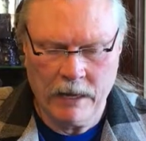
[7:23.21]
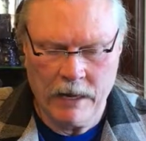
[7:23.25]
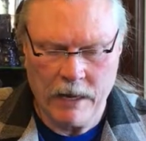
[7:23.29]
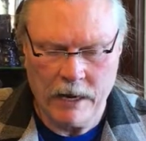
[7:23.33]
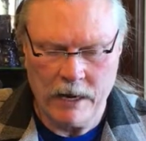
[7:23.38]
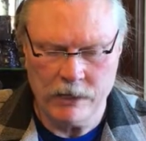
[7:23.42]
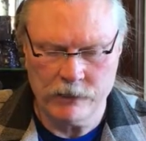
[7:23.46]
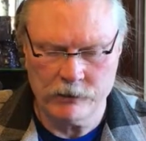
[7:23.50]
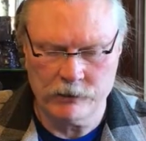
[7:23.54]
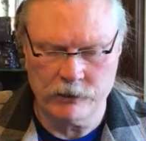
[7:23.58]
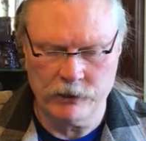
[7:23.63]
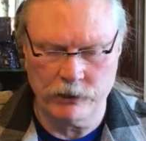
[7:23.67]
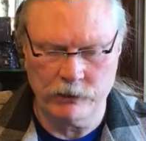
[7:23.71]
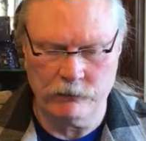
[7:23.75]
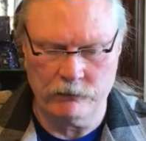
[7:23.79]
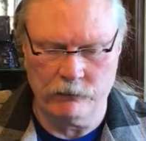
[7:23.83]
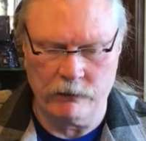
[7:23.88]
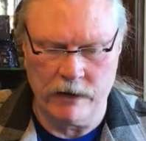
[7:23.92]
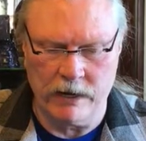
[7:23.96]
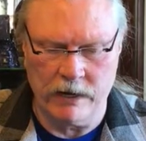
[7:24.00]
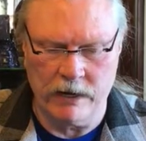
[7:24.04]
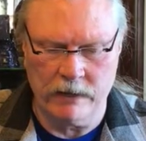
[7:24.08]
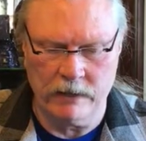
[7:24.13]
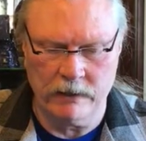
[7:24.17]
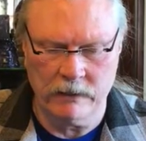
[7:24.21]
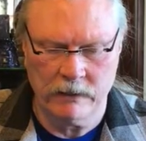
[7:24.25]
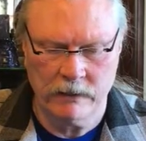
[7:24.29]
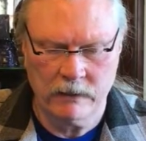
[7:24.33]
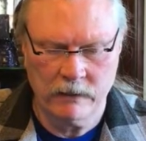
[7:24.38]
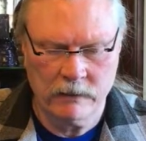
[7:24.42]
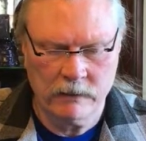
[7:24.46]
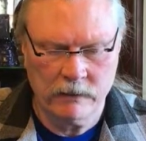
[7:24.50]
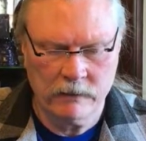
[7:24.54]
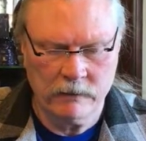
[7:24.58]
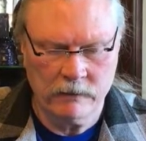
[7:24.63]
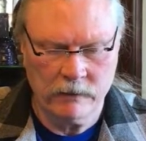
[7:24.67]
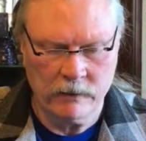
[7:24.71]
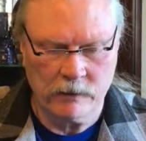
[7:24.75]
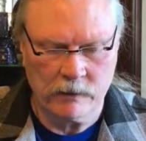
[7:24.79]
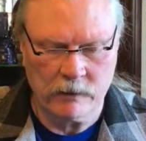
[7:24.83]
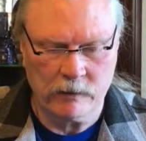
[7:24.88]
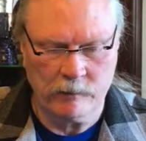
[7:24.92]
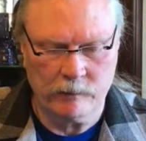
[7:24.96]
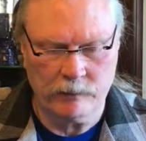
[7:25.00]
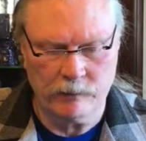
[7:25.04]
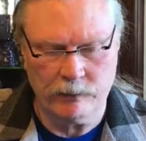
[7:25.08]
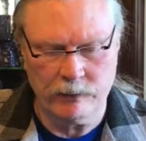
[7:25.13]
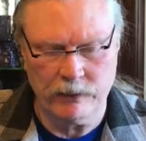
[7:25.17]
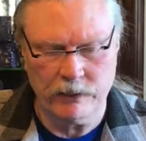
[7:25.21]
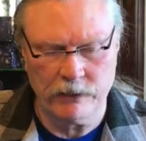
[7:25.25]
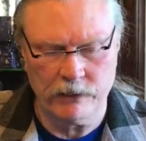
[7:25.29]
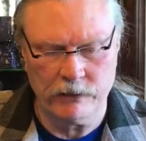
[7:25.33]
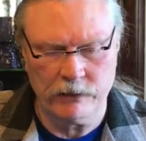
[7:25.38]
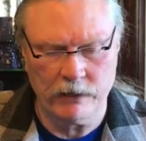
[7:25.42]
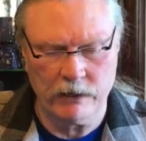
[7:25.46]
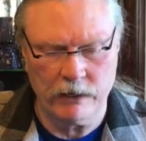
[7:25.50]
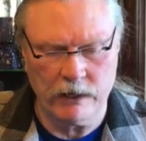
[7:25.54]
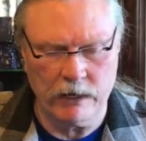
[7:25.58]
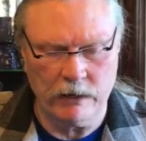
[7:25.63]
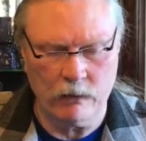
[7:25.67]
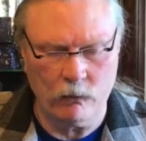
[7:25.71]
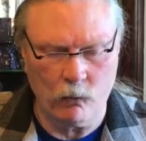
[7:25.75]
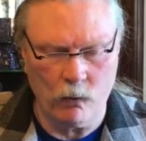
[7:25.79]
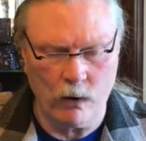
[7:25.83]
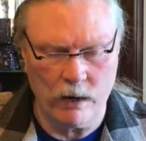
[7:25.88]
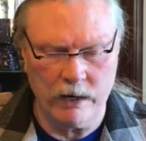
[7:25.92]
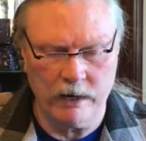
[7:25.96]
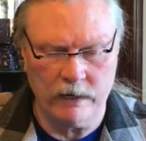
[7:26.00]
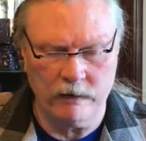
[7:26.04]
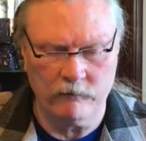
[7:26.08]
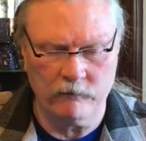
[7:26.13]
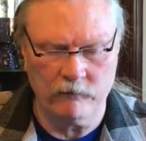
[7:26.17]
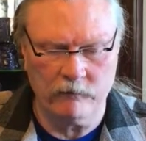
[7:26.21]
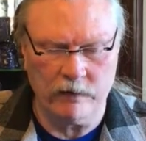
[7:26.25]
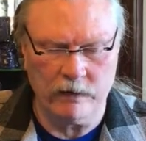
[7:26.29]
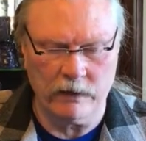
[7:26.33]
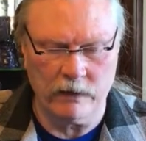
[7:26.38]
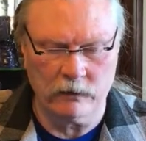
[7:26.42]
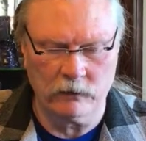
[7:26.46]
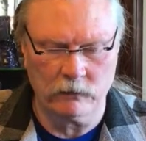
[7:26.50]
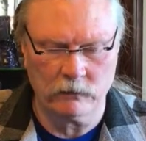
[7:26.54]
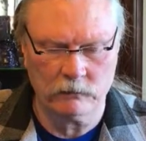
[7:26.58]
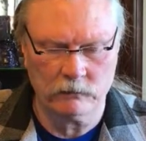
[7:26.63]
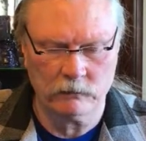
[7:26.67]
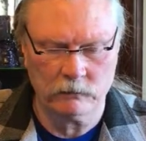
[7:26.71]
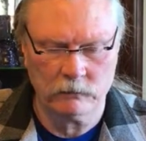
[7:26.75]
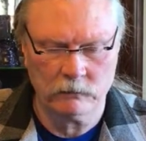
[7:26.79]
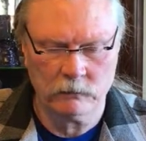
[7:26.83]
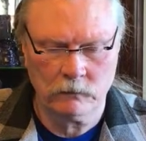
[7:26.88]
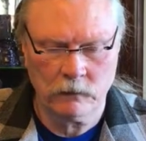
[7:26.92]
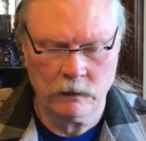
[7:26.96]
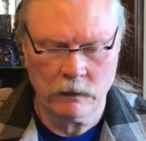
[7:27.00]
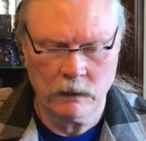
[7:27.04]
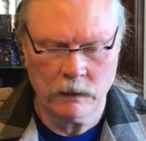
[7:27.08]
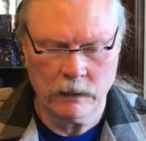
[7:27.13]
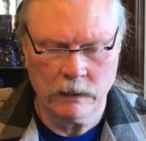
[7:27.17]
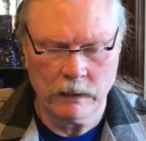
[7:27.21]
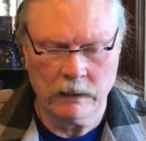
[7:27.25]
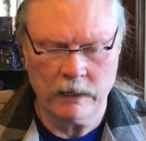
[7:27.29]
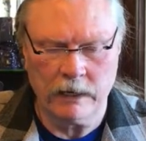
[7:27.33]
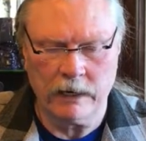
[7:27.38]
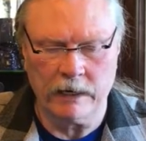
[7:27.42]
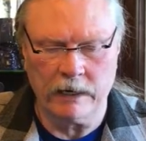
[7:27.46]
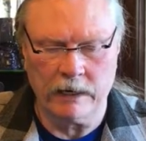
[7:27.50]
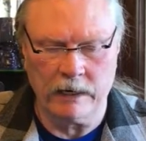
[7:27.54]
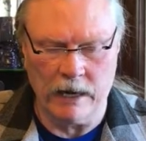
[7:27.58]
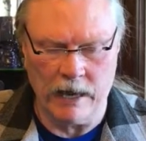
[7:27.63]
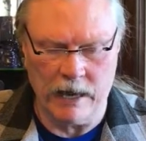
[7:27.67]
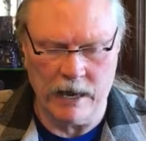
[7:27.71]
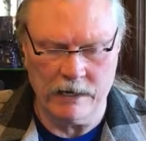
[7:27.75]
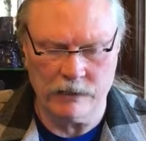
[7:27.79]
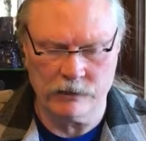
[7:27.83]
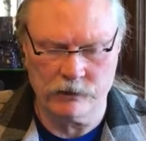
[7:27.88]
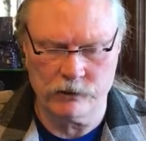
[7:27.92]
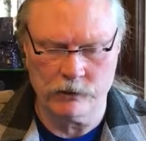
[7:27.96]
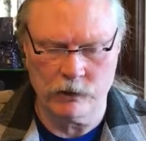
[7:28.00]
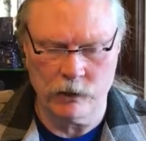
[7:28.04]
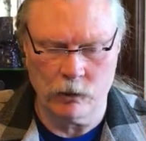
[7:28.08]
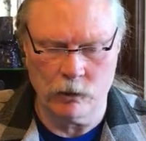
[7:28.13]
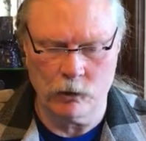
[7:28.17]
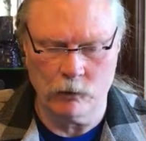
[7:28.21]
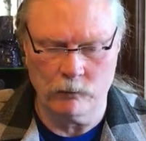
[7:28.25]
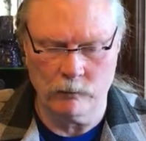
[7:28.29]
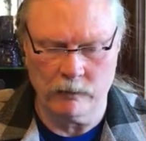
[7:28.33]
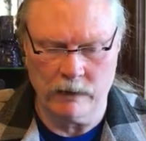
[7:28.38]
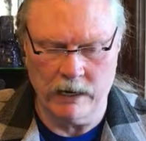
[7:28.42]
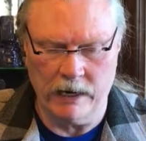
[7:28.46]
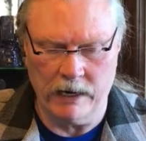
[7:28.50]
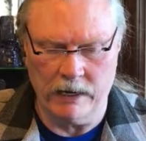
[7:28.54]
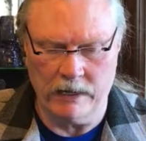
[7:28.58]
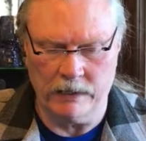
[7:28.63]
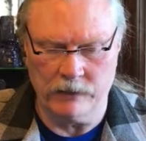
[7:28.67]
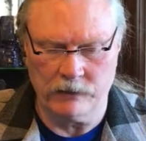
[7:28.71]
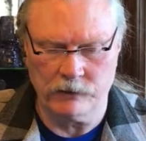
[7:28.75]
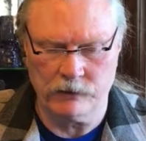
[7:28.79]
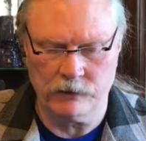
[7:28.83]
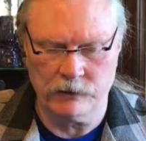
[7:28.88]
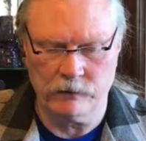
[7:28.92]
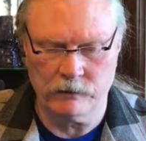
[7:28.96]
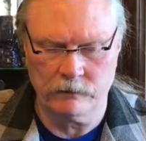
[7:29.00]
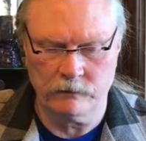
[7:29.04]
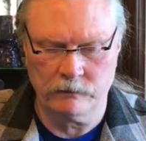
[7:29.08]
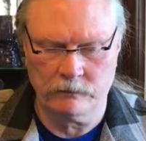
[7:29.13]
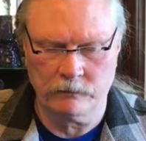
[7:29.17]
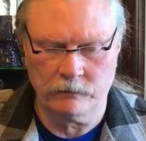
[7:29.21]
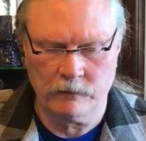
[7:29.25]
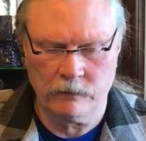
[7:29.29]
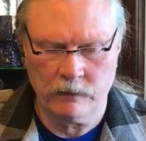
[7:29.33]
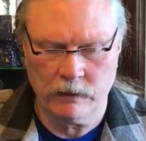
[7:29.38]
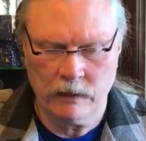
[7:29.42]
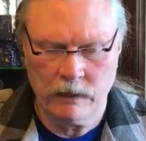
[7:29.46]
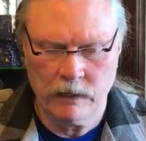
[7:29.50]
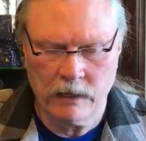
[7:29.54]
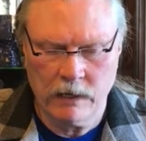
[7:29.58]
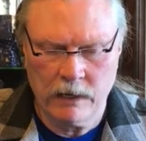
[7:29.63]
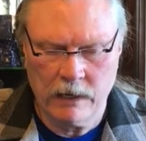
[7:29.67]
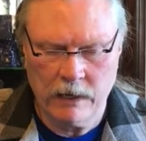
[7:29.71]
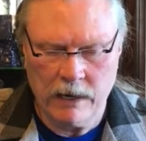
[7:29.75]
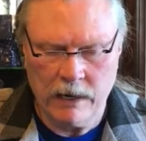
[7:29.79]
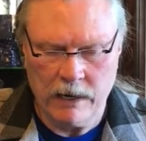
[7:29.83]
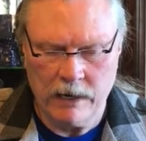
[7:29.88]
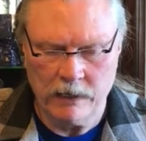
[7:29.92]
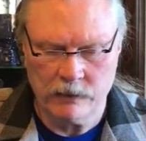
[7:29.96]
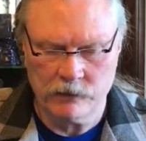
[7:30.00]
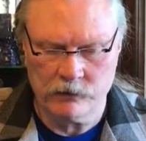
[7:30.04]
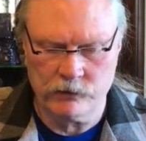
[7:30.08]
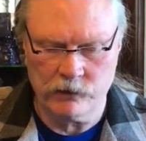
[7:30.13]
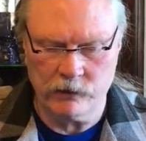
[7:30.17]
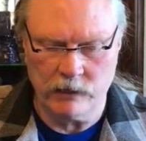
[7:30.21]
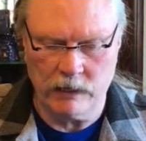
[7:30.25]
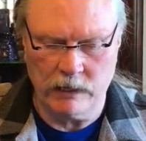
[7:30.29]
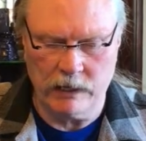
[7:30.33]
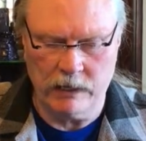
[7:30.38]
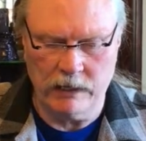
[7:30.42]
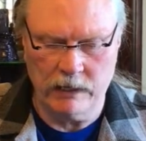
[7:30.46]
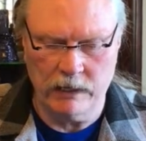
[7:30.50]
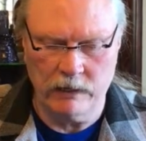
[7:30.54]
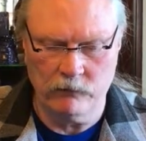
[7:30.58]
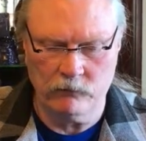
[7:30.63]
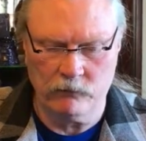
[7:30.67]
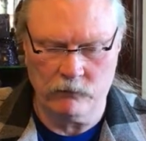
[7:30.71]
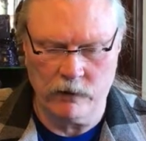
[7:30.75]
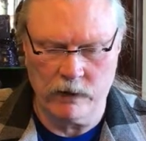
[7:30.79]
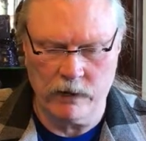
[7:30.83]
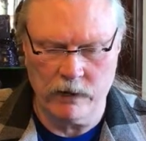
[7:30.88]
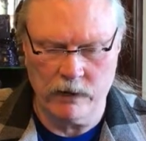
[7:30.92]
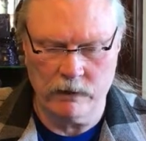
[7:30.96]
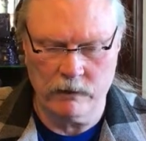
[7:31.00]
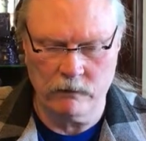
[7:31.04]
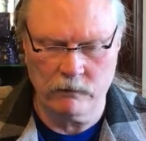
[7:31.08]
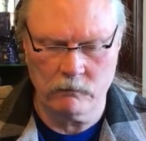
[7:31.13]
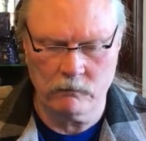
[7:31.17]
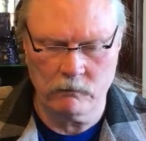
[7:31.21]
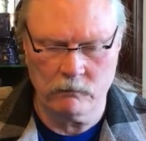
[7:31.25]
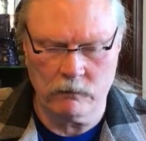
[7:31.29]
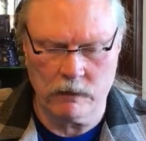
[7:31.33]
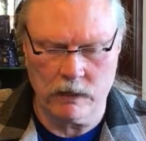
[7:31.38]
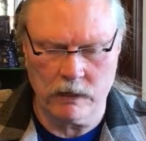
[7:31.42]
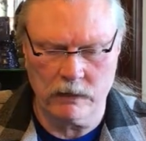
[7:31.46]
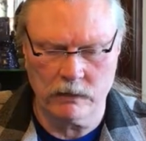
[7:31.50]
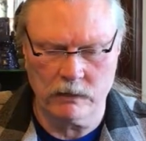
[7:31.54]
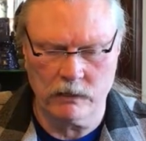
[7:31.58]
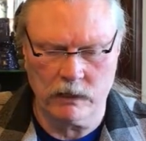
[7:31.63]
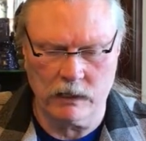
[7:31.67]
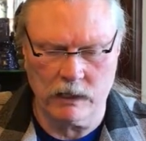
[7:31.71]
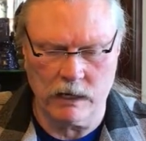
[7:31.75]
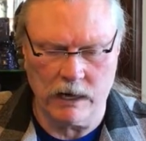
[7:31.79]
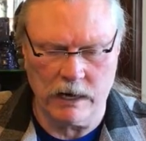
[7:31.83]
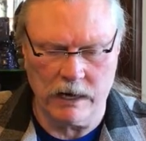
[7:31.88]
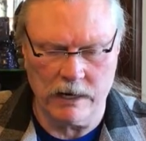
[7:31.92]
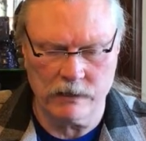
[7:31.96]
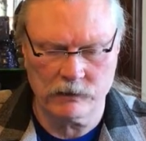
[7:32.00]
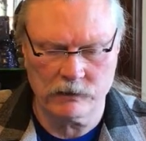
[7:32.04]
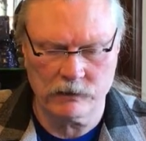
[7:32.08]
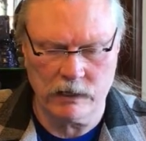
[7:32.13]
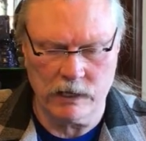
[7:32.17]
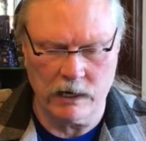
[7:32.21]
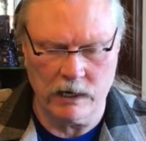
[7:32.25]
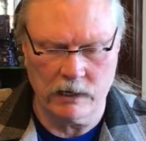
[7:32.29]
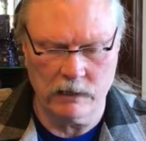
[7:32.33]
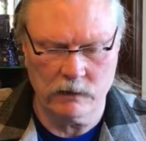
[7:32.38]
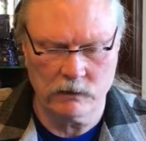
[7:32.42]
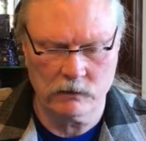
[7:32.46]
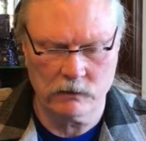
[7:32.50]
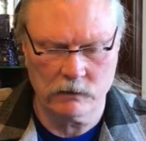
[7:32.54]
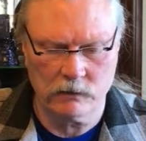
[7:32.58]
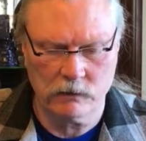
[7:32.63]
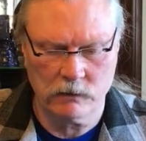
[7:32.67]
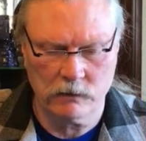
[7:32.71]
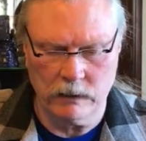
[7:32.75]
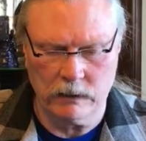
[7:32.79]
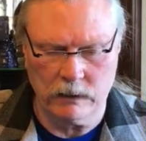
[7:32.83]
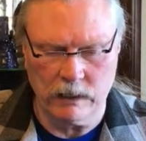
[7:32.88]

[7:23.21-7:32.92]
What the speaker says: As she ran, there appeared a wedding veil in a glass dome case. As the lady ran by the glass case